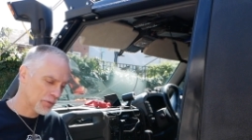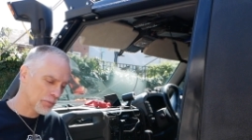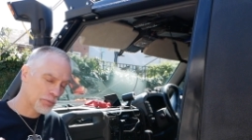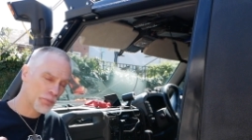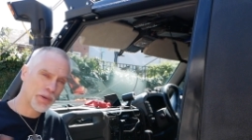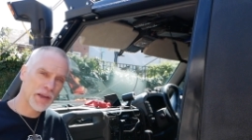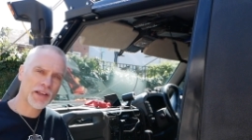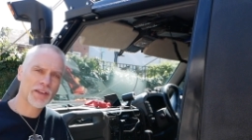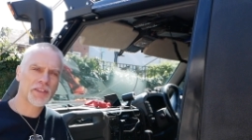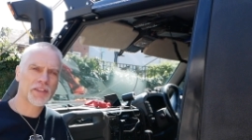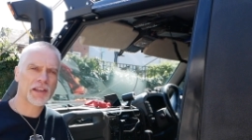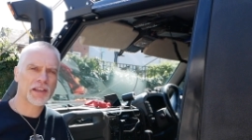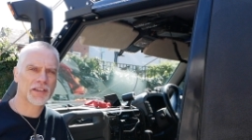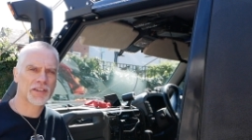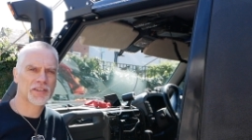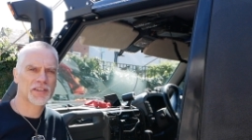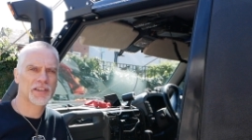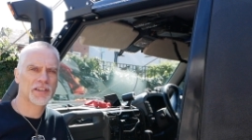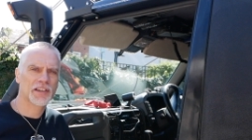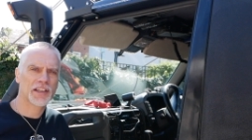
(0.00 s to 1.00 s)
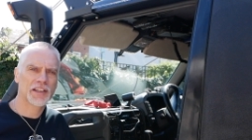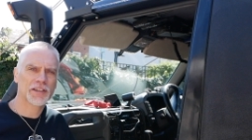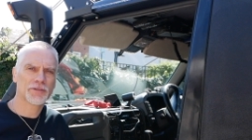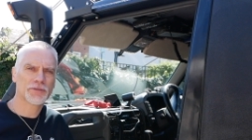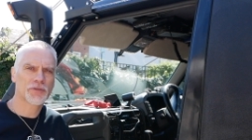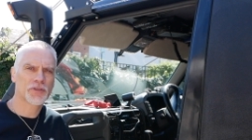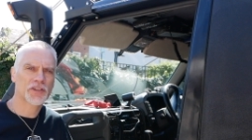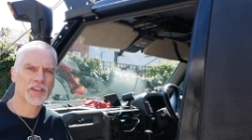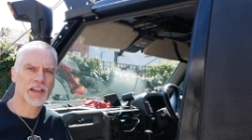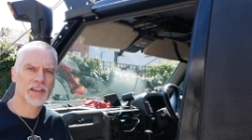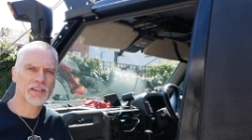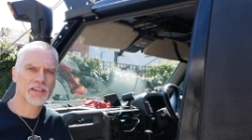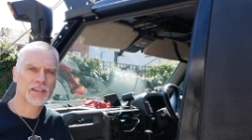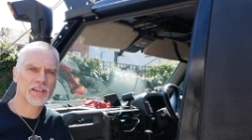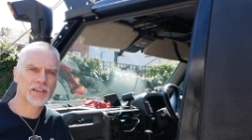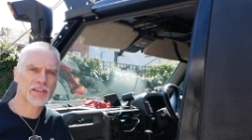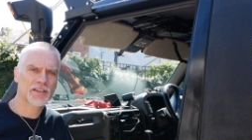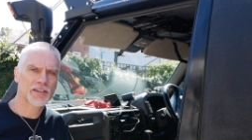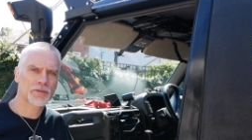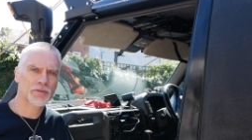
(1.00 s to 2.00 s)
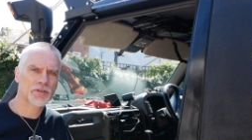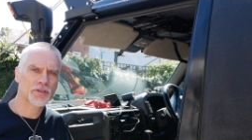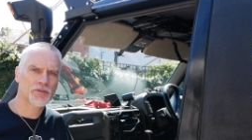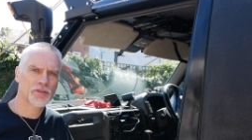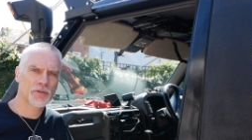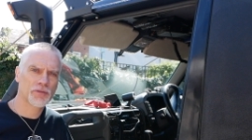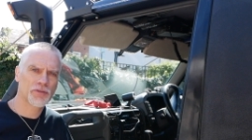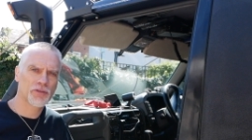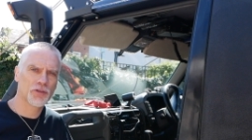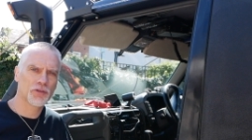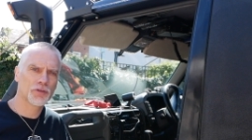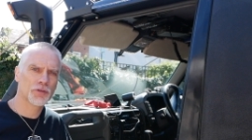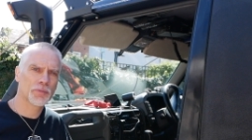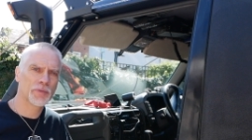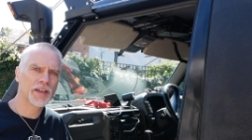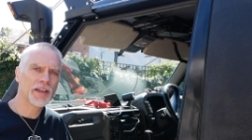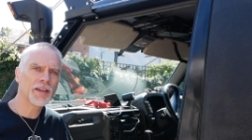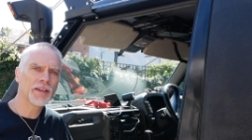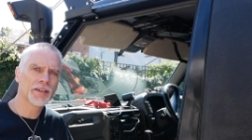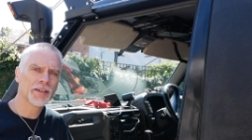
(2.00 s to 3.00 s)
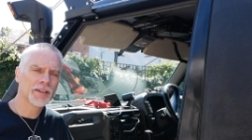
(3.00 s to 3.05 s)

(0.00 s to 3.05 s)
big thanks to Neil for sending it to us from Fourby